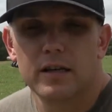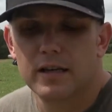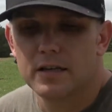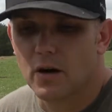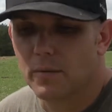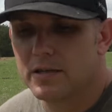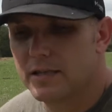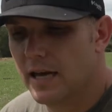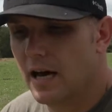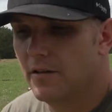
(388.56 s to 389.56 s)
So I'm gonna
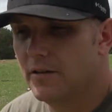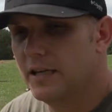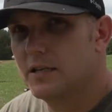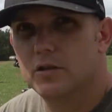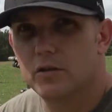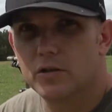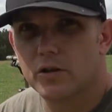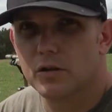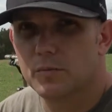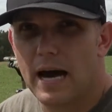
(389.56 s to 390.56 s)
see how these two
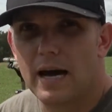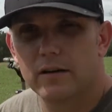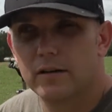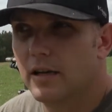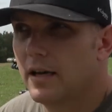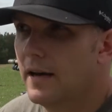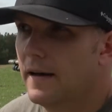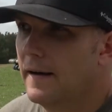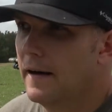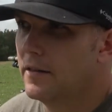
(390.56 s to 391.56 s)
chokes pattern.
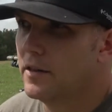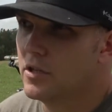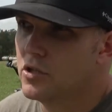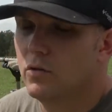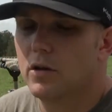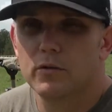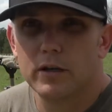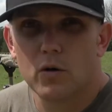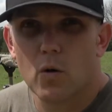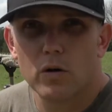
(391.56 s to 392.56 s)
The 2
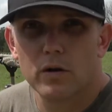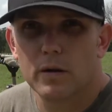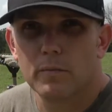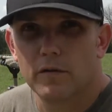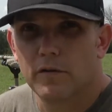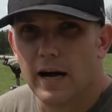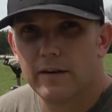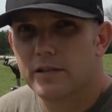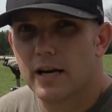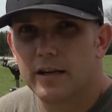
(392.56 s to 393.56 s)
3/4 number
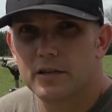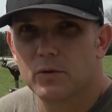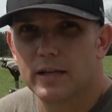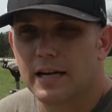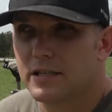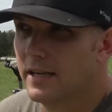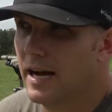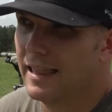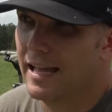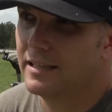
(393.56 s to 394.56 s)
5 shot is what actually
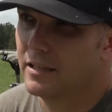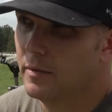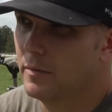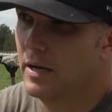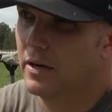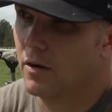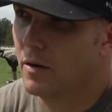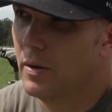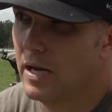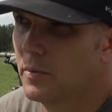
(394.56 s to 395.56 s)
I liked a little bit better
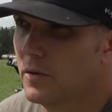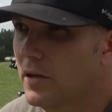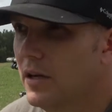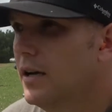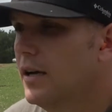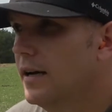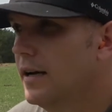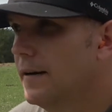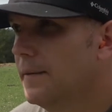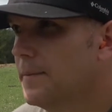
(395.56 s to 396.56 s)
on paper.
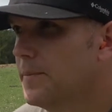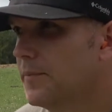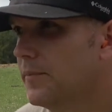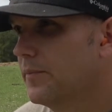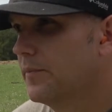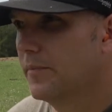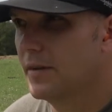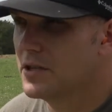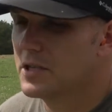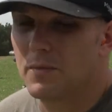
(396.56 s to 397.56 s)

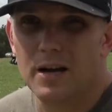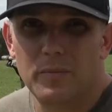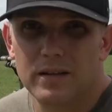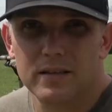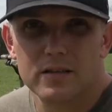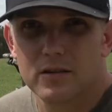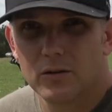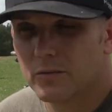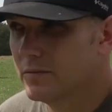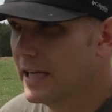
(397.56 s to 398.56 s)
It's just my opinion,
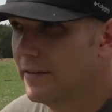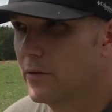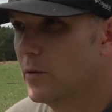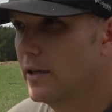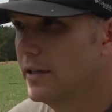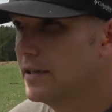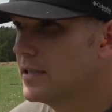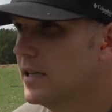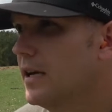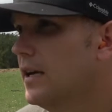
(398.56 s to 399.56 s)
so take it for what it
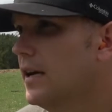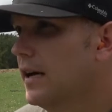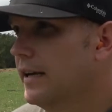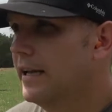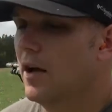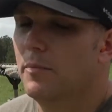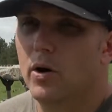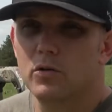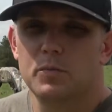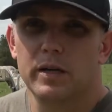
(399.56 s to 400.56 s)
is. Again, I'll
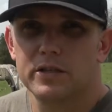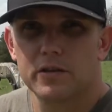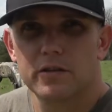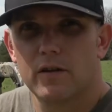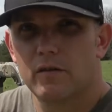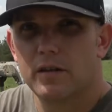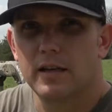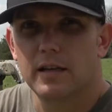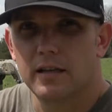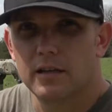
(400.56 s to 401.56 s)
post pictures of
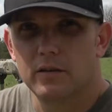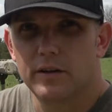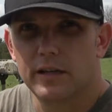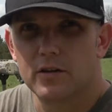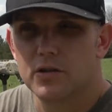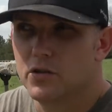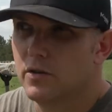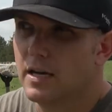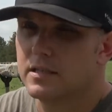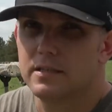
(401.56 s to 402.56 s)
everything at the end of the video so you
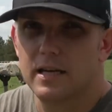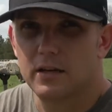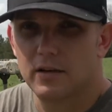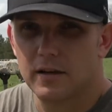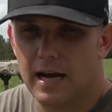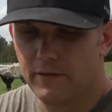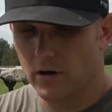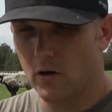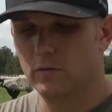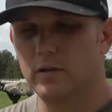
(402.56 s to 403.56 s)
guys can have
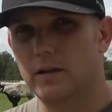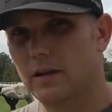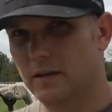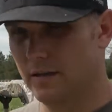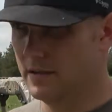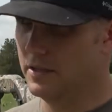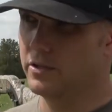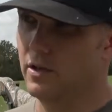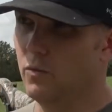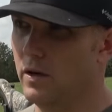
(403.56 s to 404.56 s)
your own
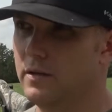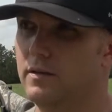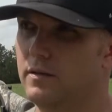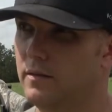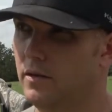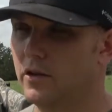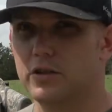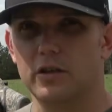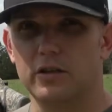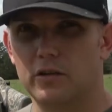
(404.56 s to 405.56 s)
decision on what looks
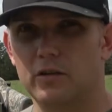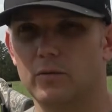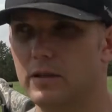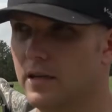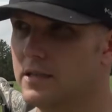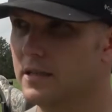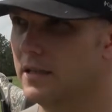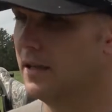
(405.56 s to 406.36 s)
good to you and what doesn't.